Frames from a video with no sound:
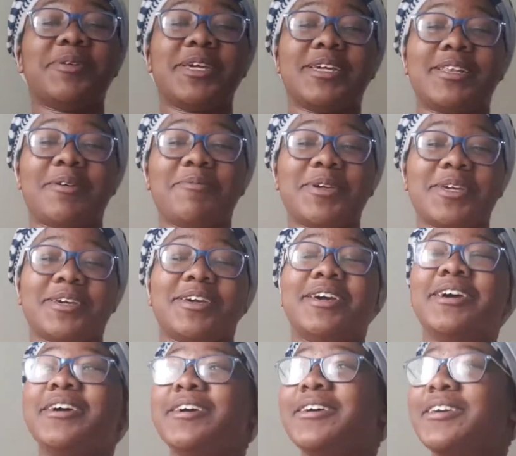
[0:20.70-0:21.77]
me
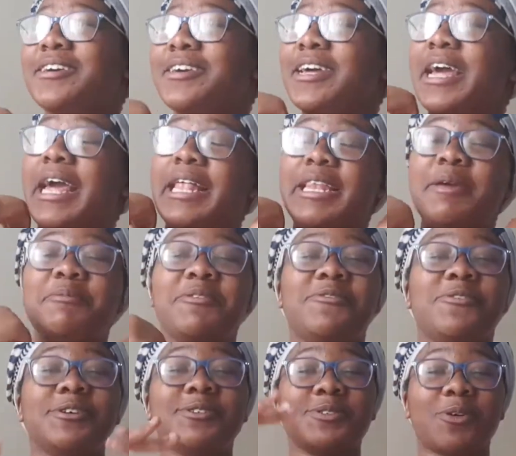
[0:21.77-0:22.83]

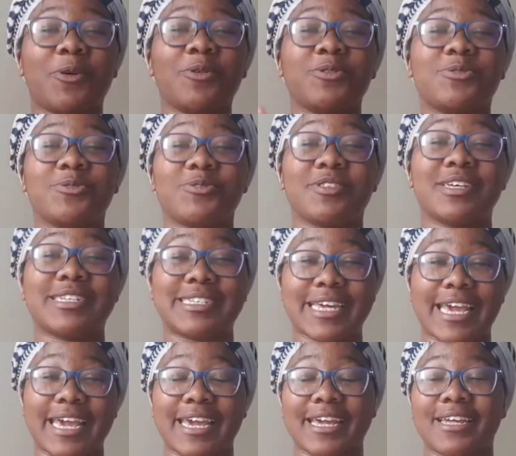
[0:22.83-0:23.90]
first go through the
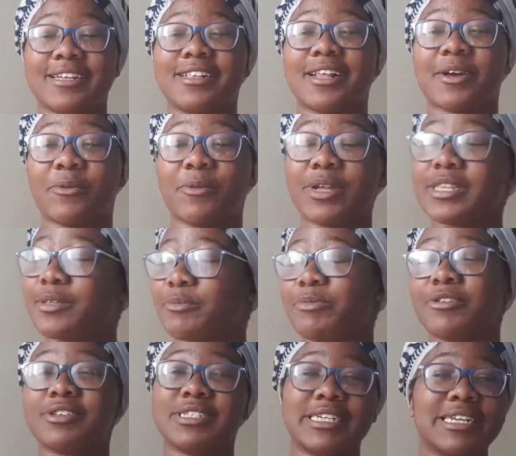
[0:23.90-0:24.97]
day, like what the
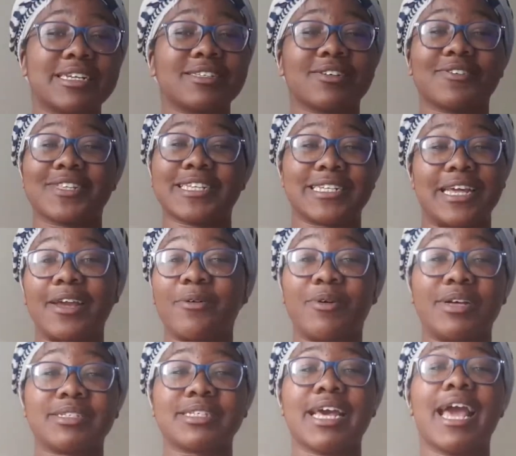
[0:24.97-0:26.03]
proceedings of the day
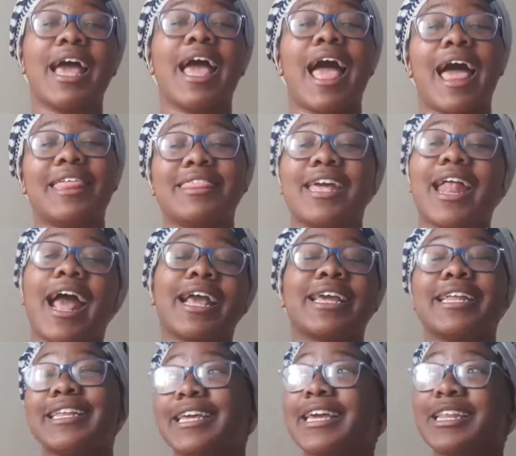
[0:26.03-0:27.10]
was, and then I
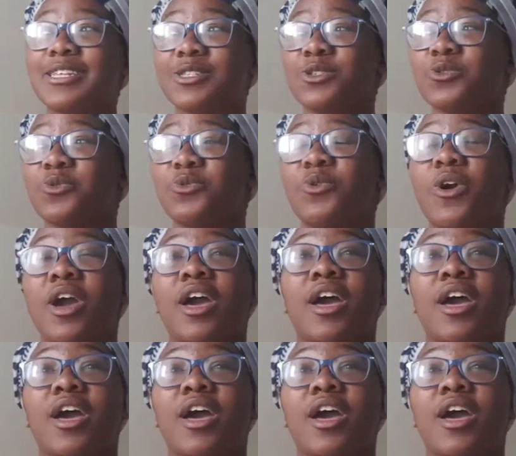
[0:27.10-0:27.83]
can get into,